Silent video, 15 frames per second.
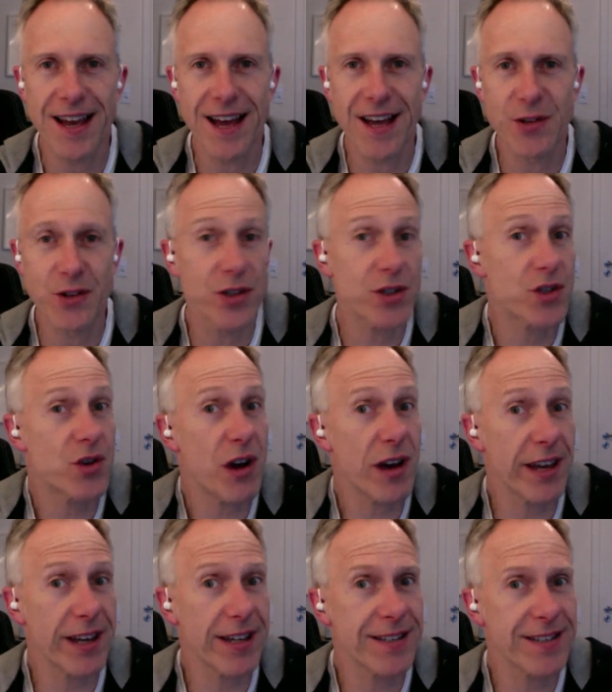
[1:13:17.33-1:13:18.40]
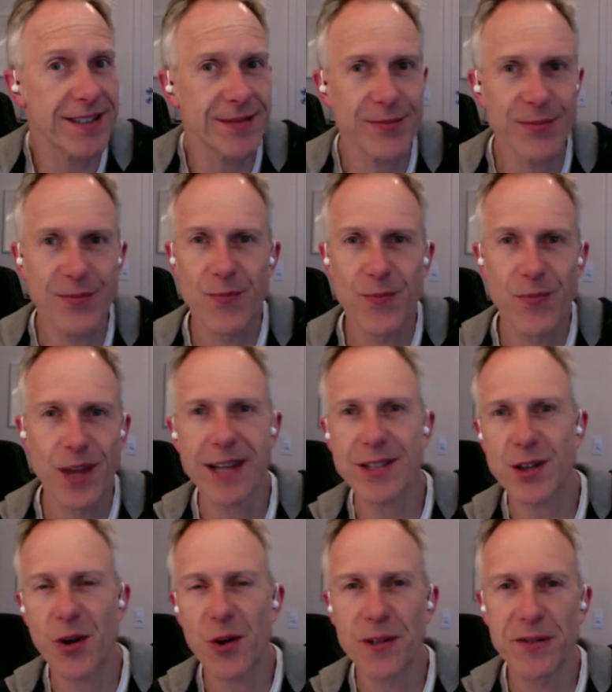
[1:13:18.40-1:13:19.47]
just try it, that's
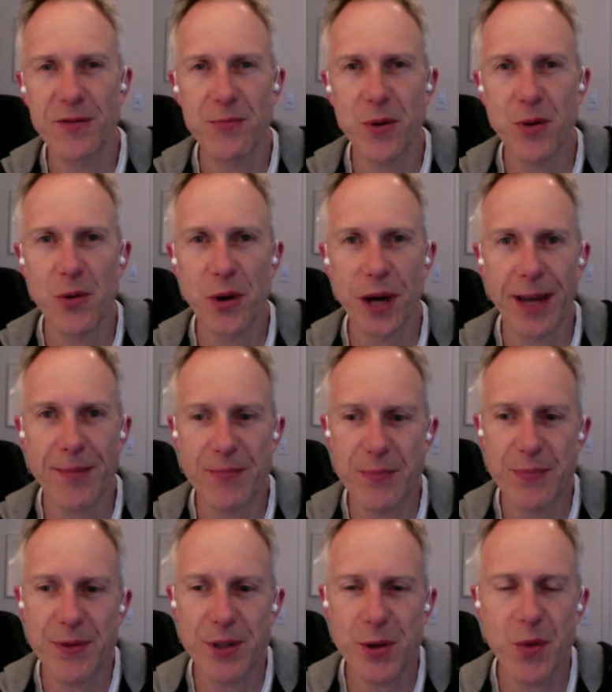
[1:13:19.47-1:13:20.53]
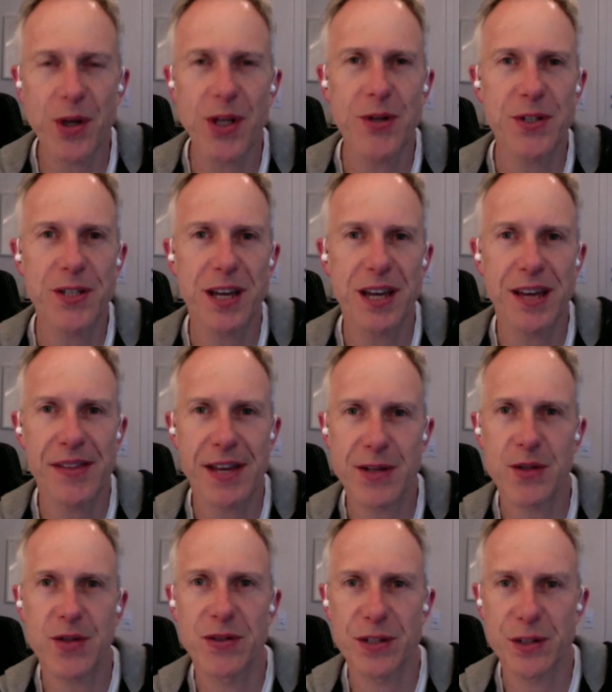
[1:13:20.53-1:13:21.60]
a whole different ball game. So what do you say in that
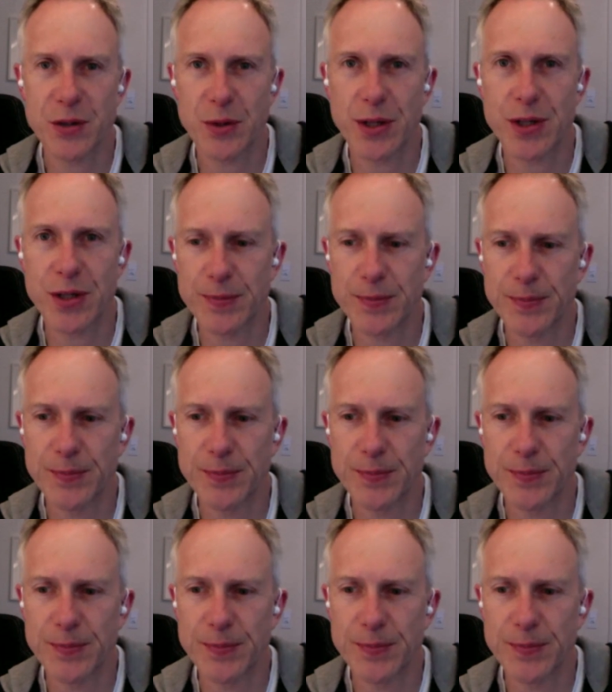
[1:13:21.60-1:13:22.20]
sort of situation?